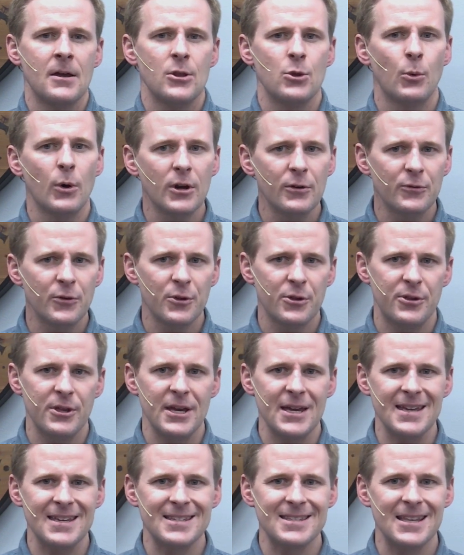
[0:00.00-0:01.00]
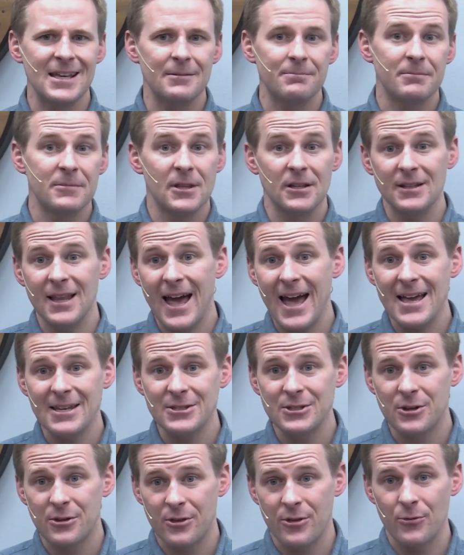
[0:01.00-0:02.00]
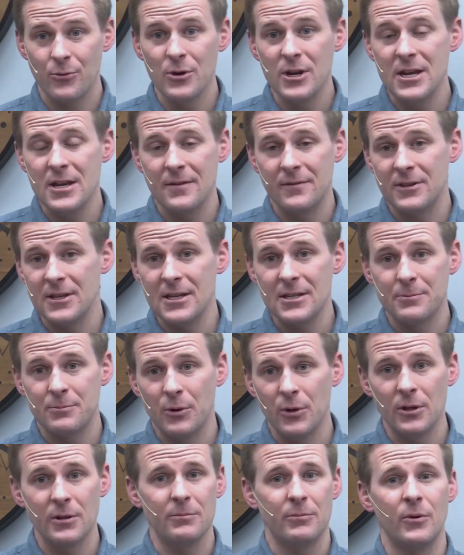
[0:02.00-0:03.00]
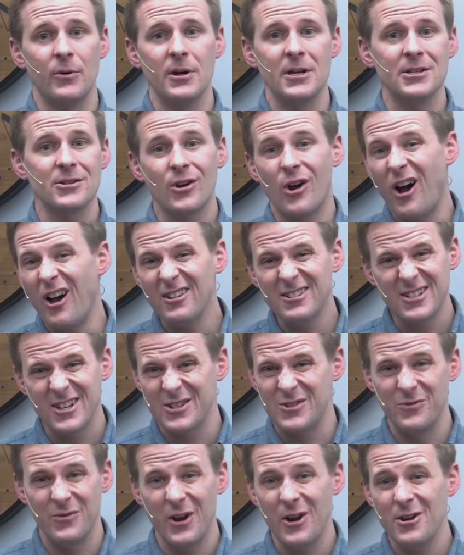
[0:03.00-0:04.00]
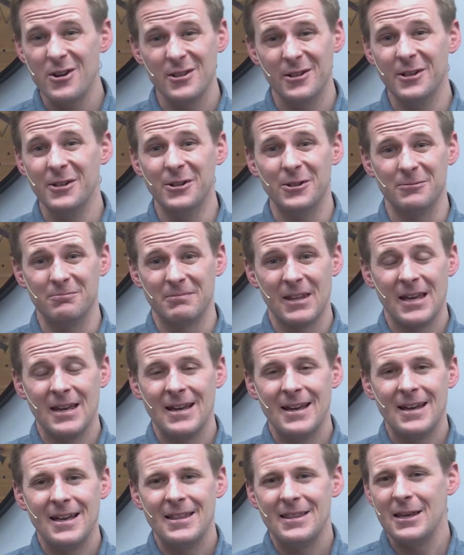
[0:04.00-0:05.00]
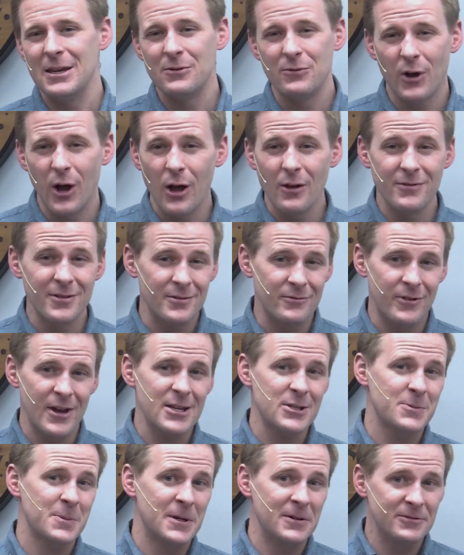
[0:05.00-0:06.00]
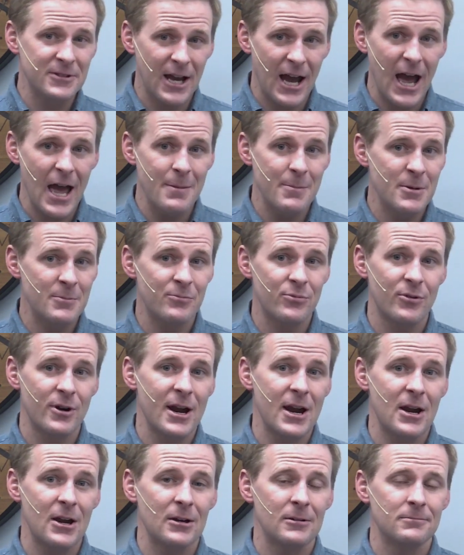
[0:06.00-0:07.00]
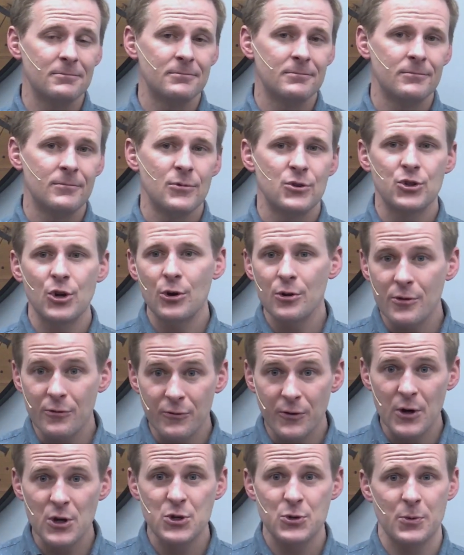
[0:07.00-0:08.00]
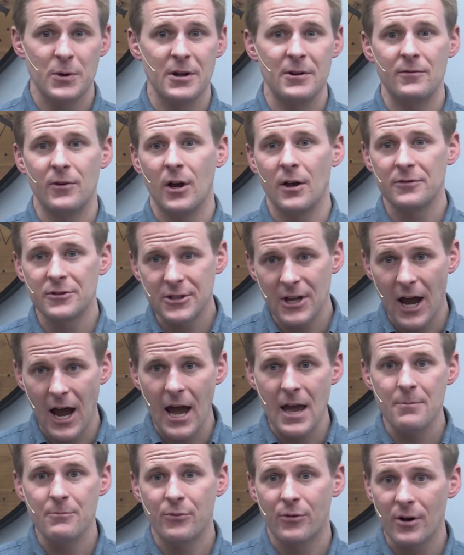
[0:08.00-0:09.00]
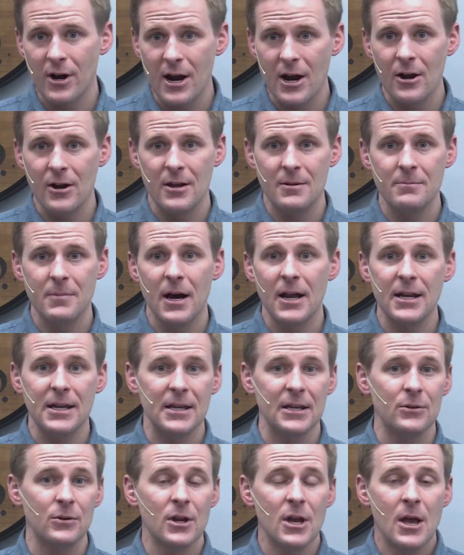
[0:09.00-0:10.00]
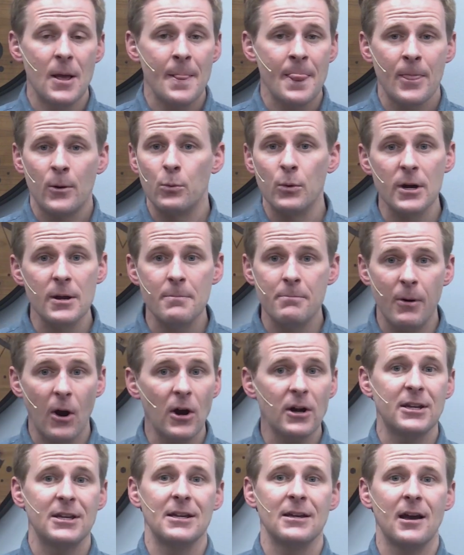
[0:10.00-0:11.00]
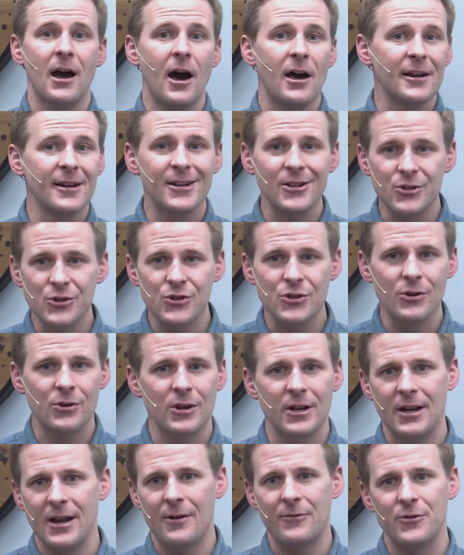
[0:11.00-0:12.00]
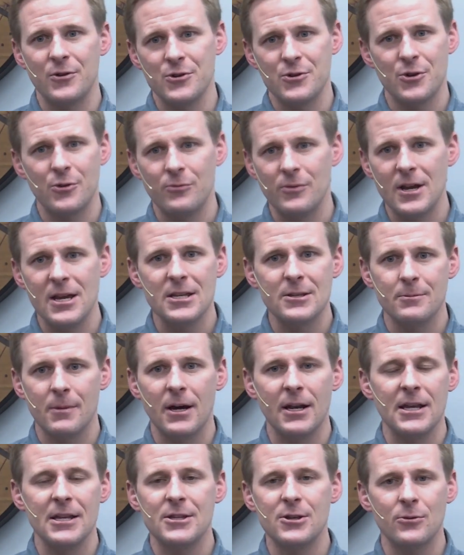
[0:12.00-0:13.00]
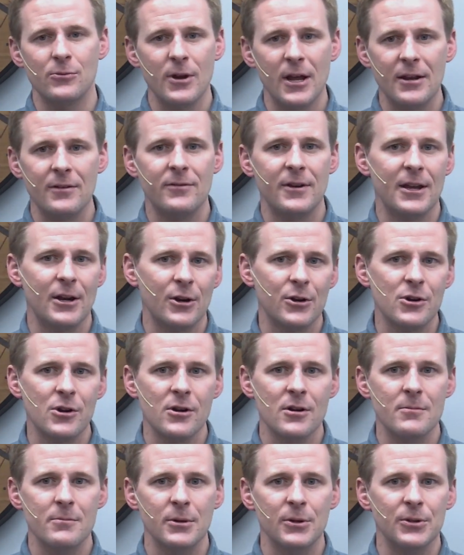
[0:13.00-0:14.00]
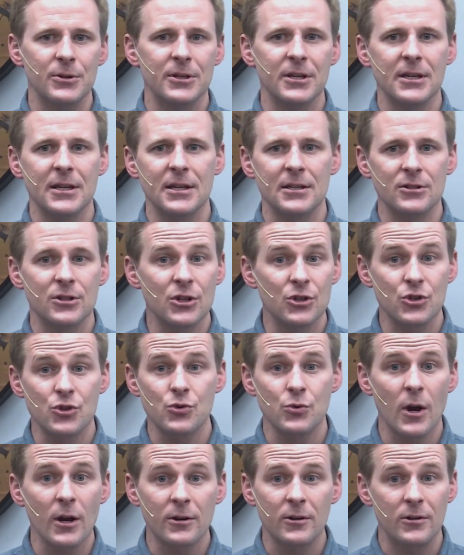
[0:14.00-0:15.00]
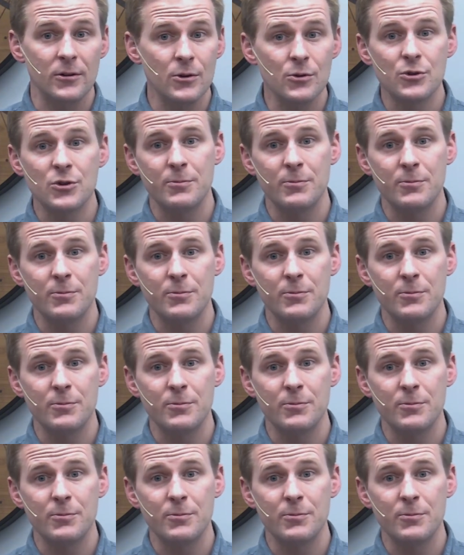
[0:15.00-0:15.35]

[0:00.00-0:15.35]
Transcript: The wonderful thing is that the last three of these bullet points cost us very little. They involve investment of time and prayer. Sure, the first one involves time, prayer, and money, and we're embarking on a concerted effort to raise money to renovate our current building and construct new